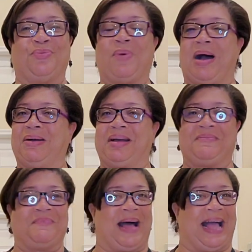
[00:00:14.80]

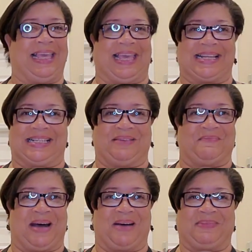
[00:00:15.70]
welcome back into
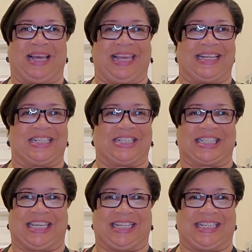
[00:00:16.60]
Mama Angel's
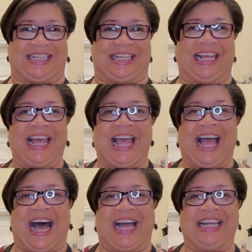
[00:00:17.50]
Kitchen.
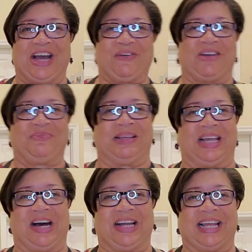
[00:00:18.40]
I know I've
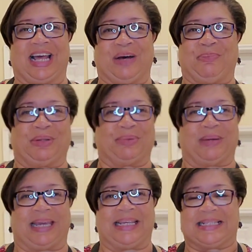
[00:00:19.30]
been gone a couple of
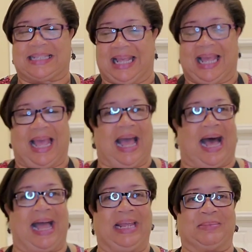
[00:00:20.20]
weeks.
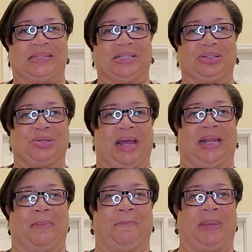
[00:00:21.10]
I am still
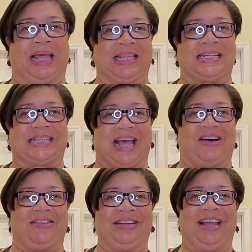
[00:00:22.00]
trying to balance
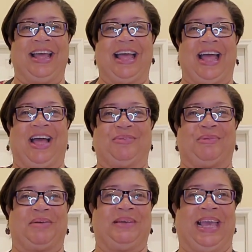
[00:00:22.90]
out
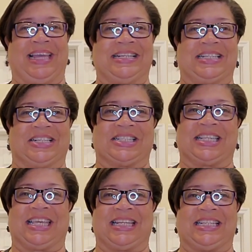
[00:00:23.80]
Mama Angel's
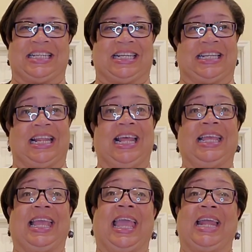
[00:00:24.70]
Kitchen
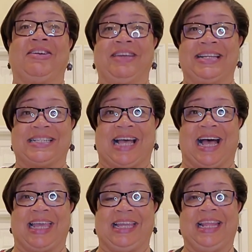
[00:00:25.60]
catering
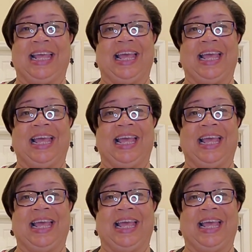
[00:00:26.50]
side